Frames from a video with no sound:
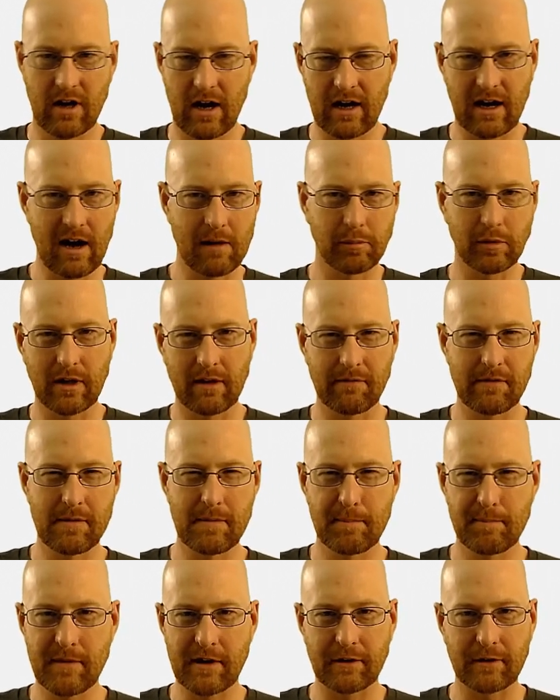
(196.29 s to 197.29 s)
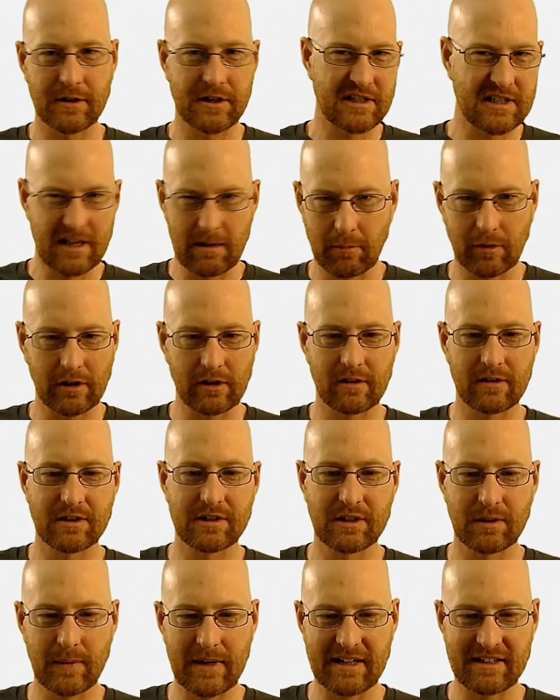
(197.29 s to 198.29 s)
a couple of them that are similar,
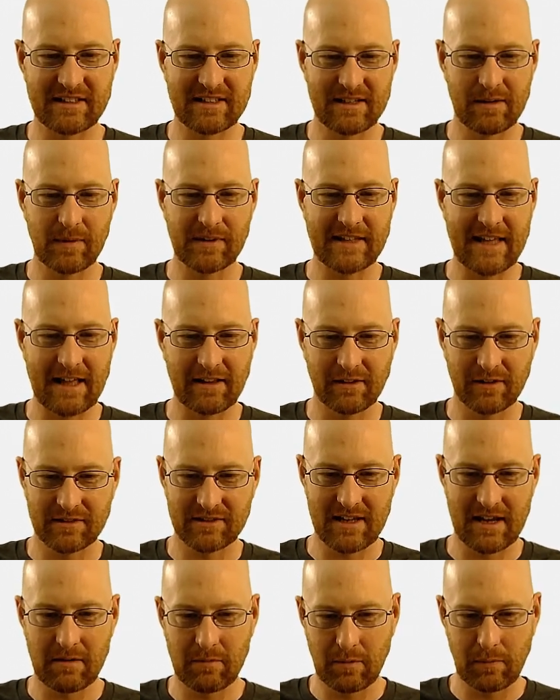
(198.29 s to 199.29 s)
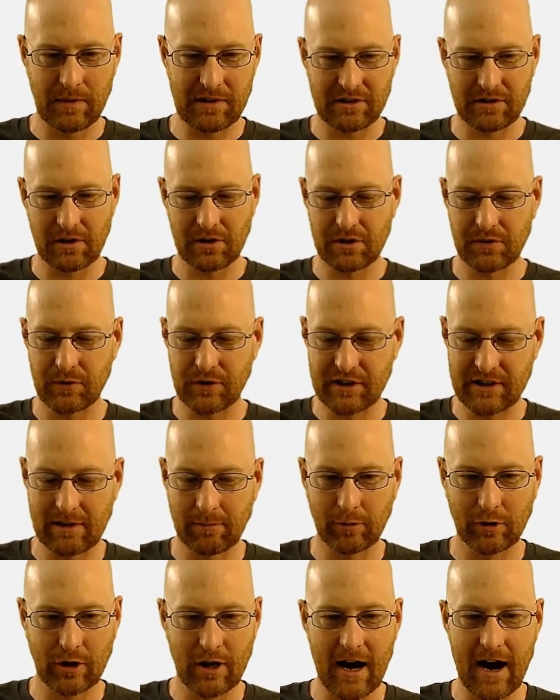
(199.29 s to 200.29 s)
so we can see what that looks like when we search for
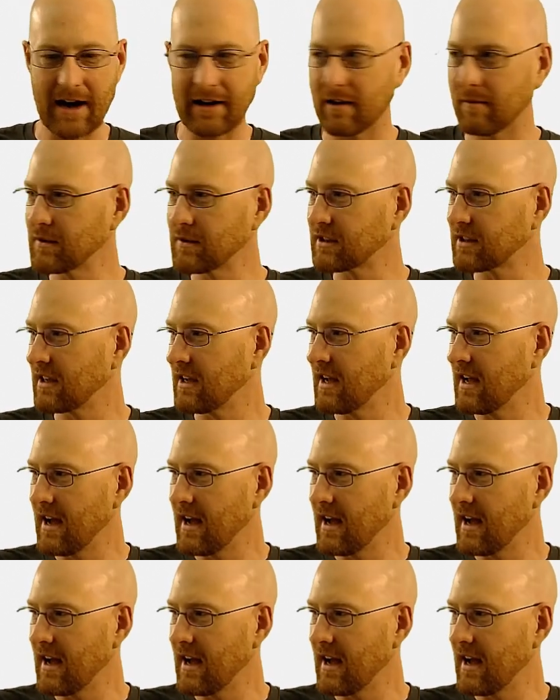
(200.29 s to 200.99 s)
similar items.